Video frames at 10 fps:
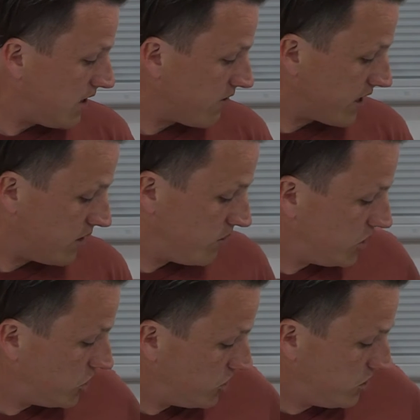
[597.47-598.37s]
I reckon we
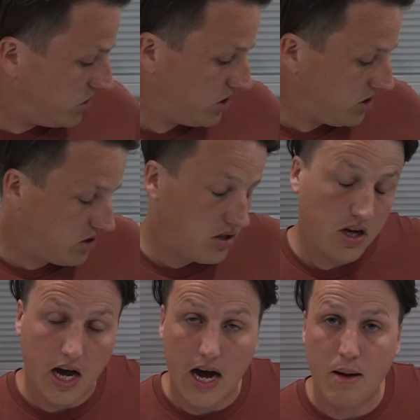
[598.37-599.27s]
should
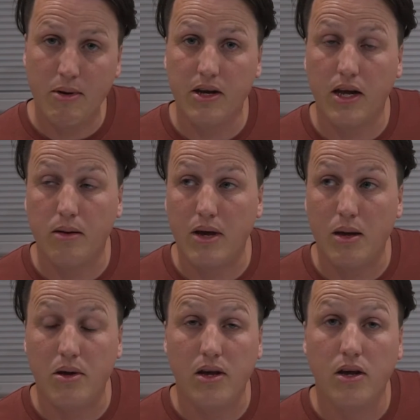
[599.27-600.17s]
arm it and
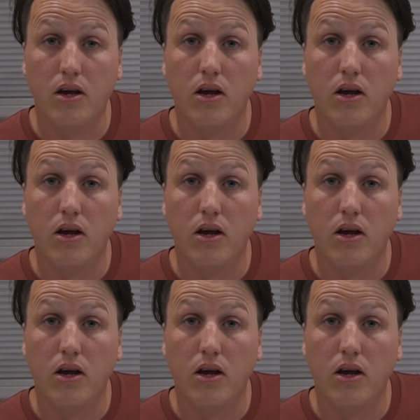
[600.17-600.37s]
maybe